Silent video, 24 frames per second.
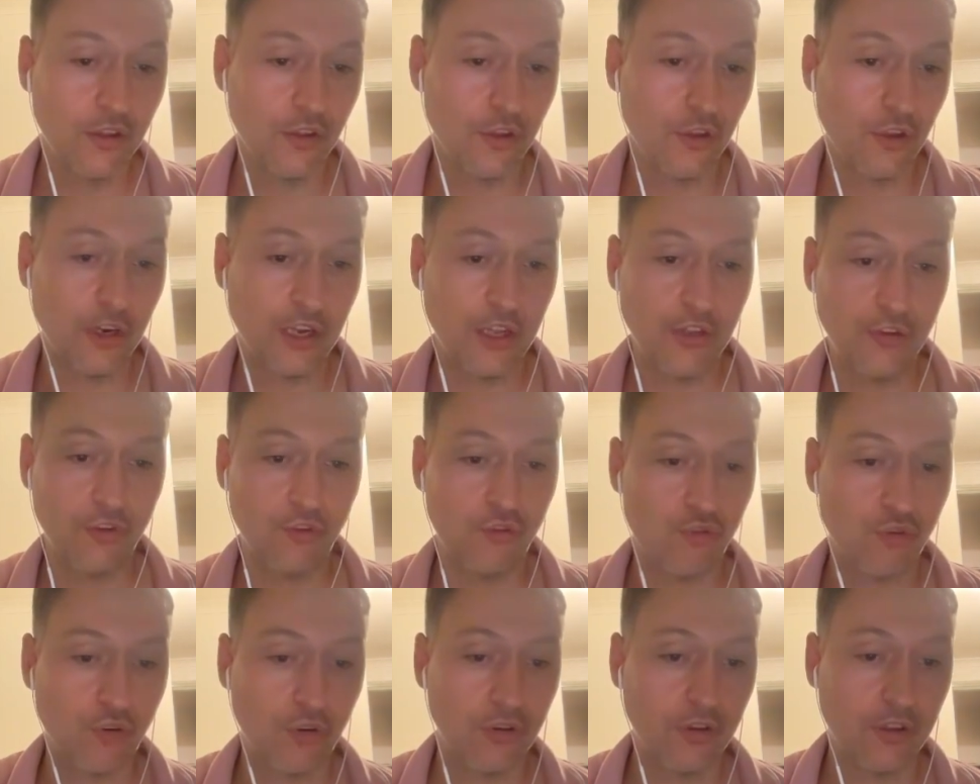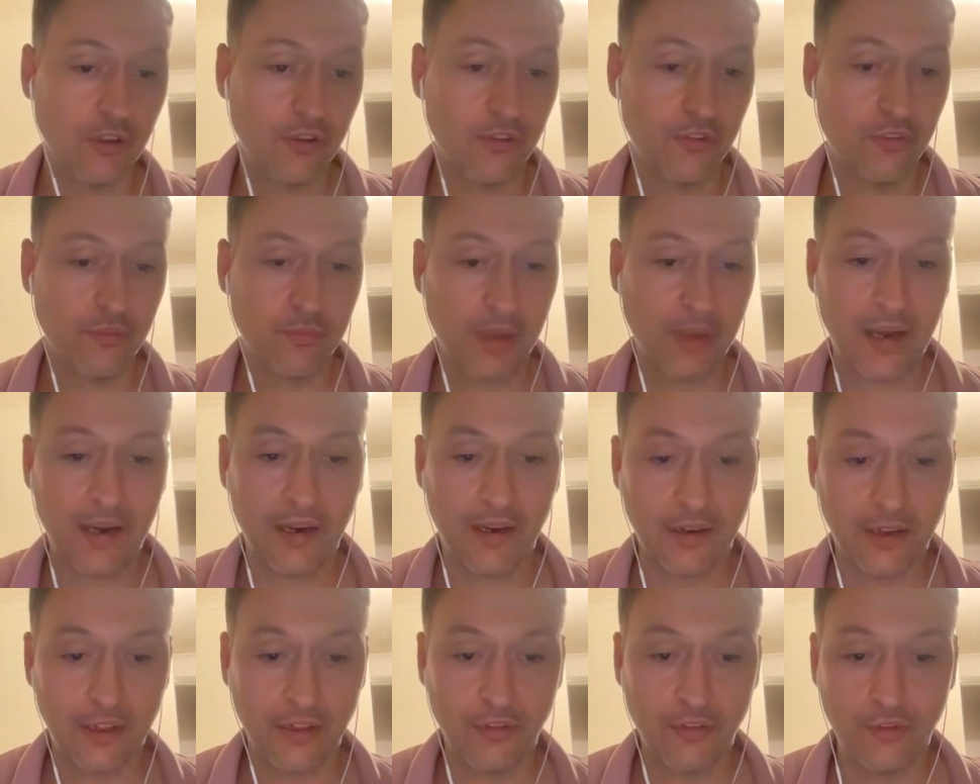you need to drill this
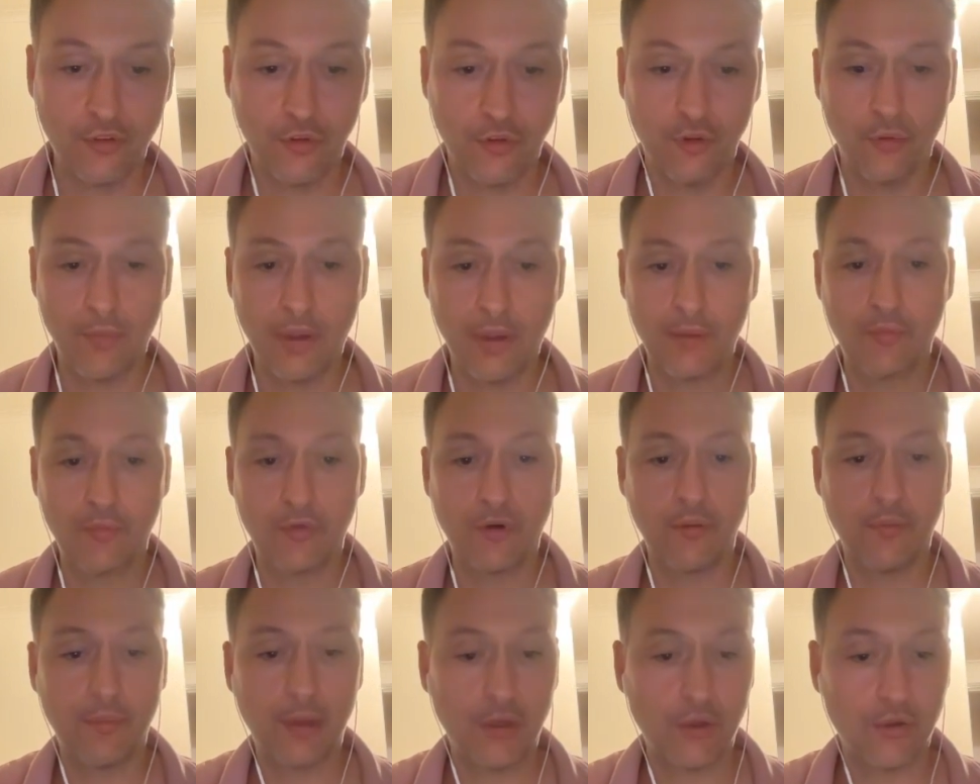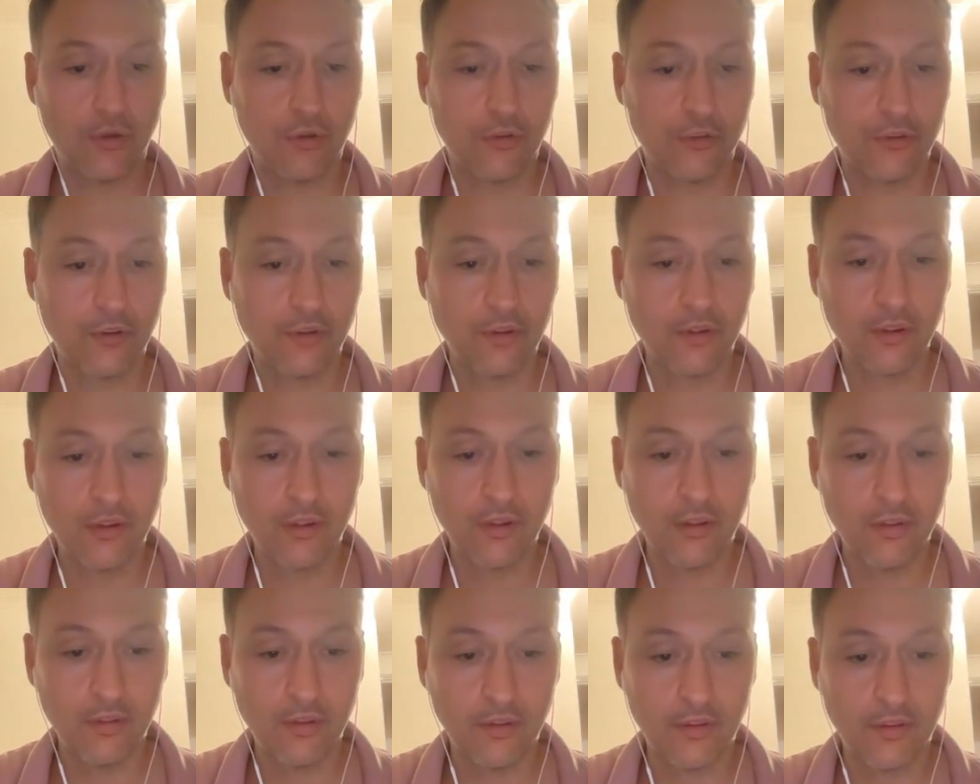pattern into your memory because
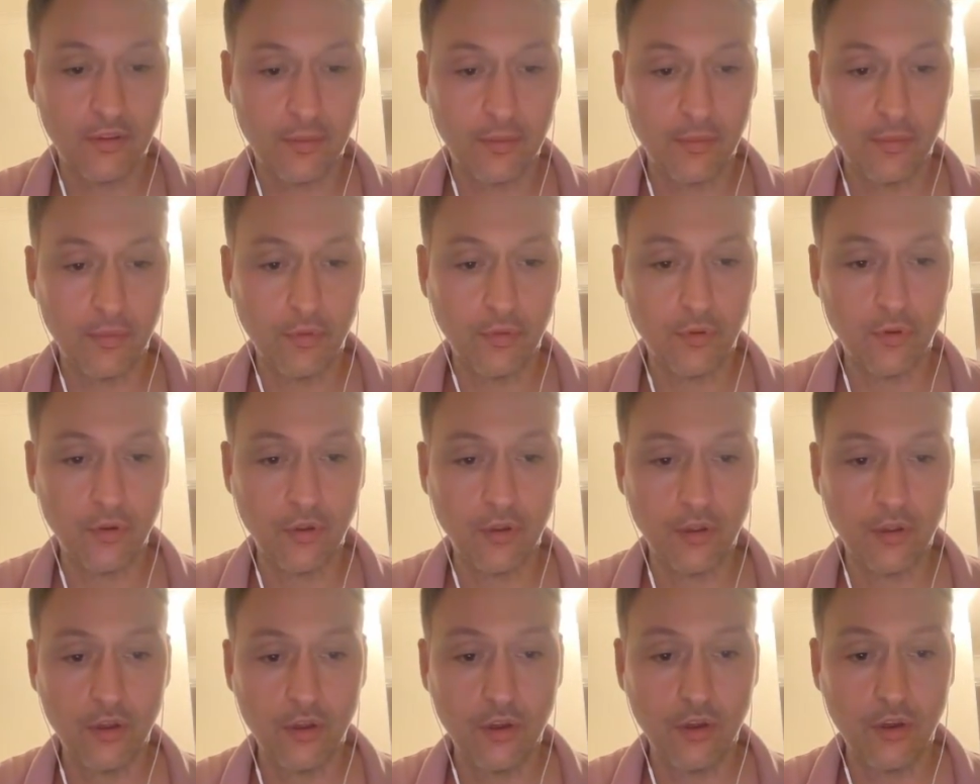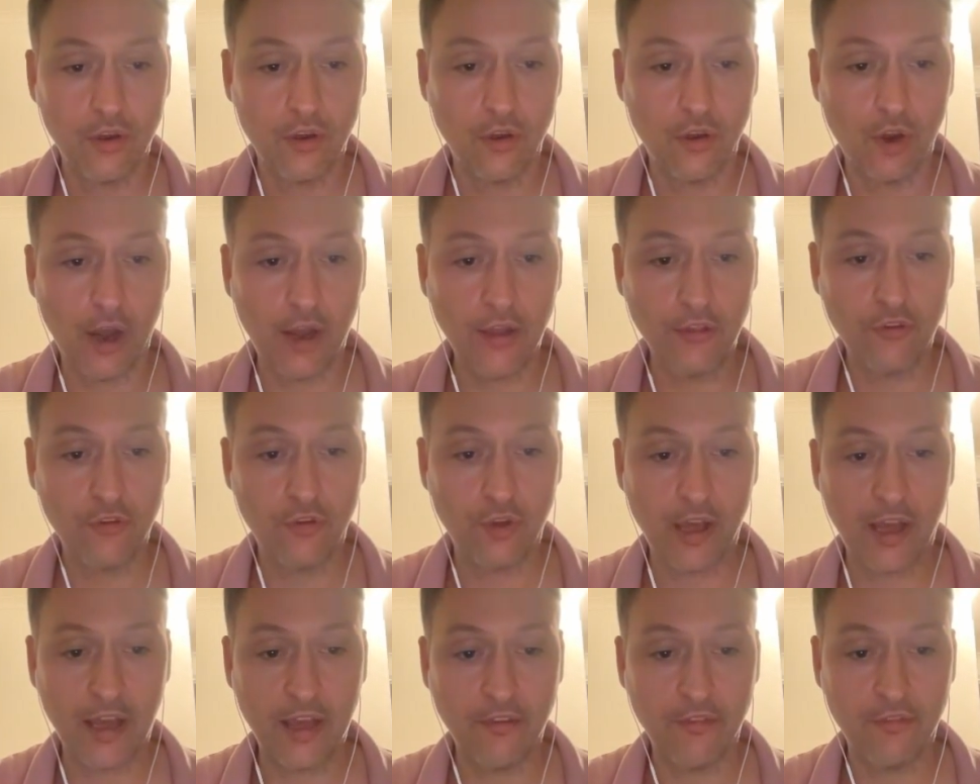the simple knight to
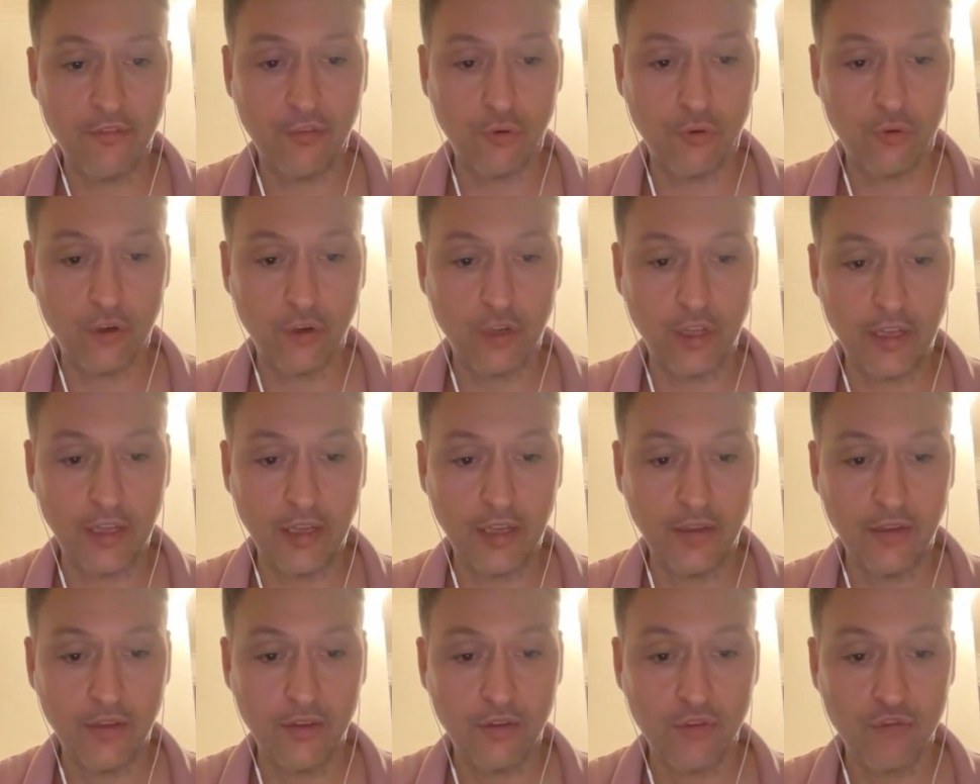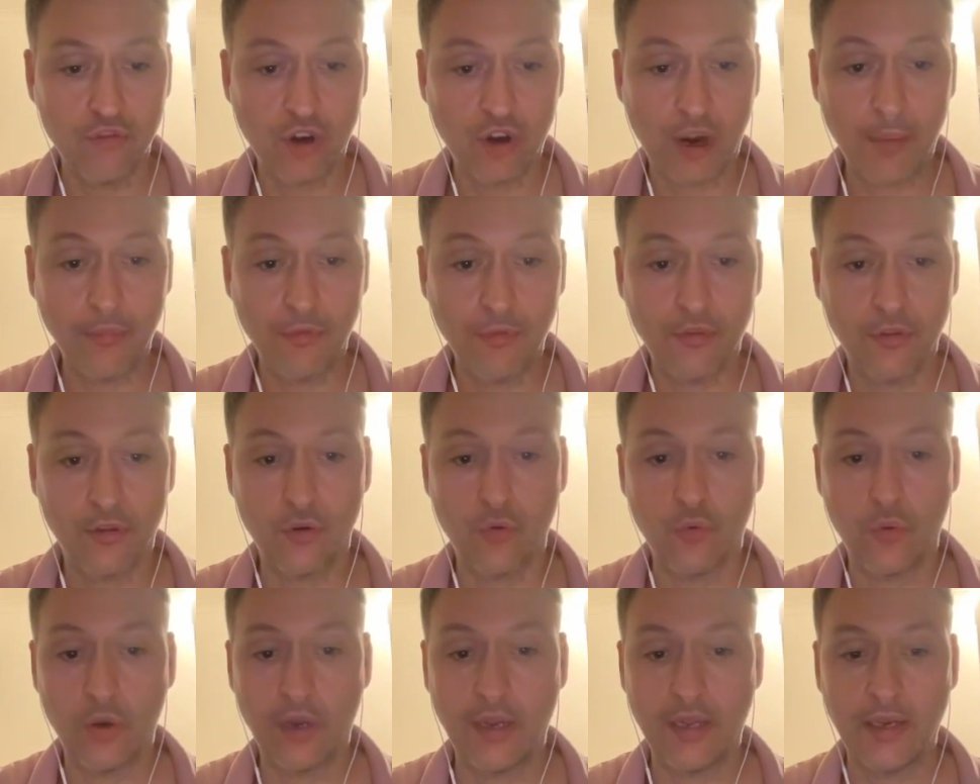a4 here traps the
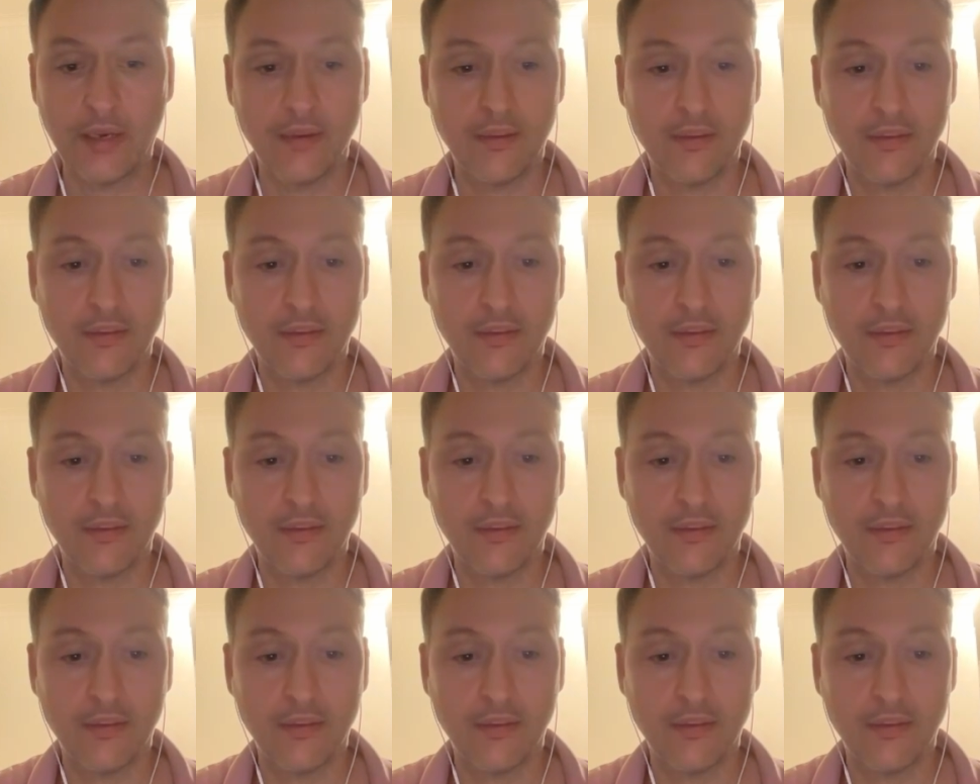queen.